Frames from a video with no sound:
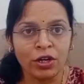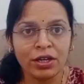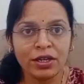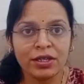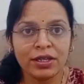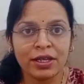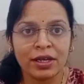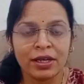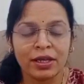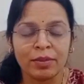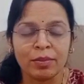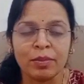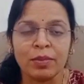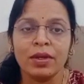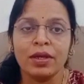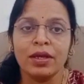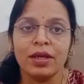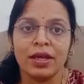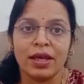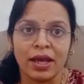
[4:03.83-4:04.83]
longer
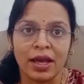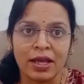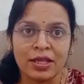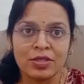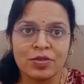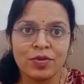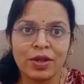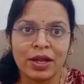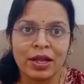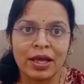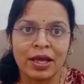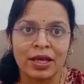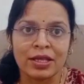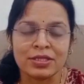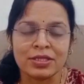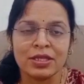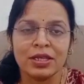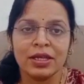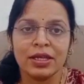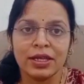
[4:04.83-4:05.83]
time, as well
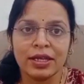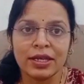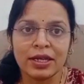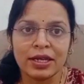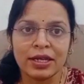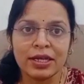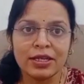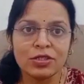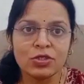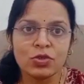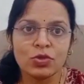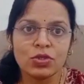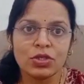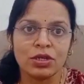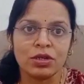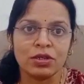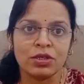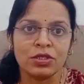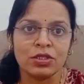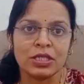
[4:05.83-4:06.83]
as it leads to
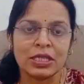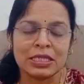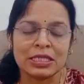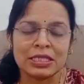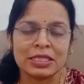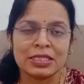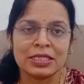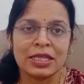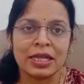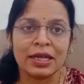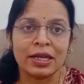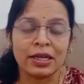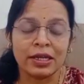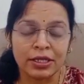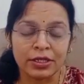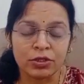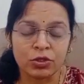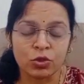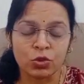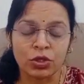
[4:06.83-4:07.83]
certain changes that
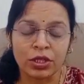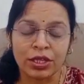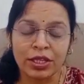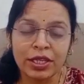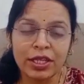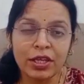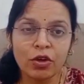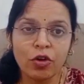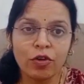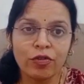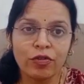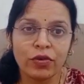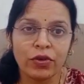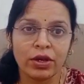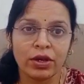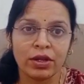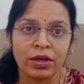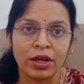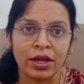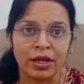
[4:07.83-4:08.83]
leads to thinning of
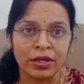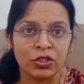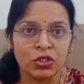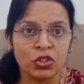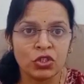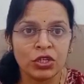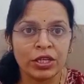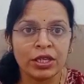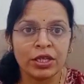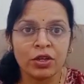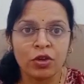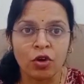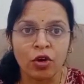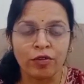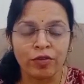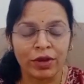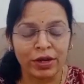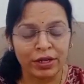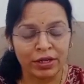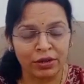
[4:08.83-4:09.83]
hair and shedding
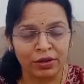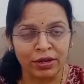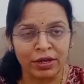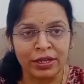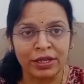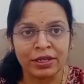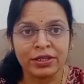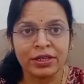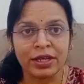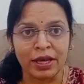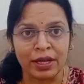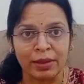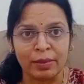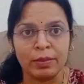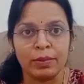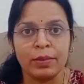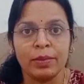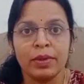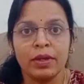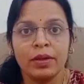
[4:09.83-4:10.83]
off at earlier
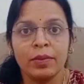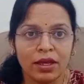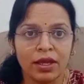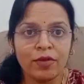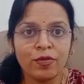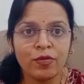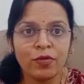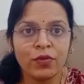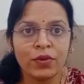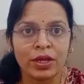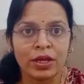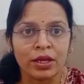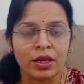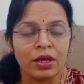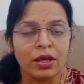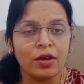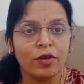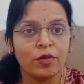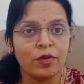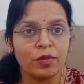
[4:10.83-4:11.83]
time. If
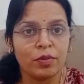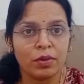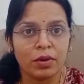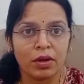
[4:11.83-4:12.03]
we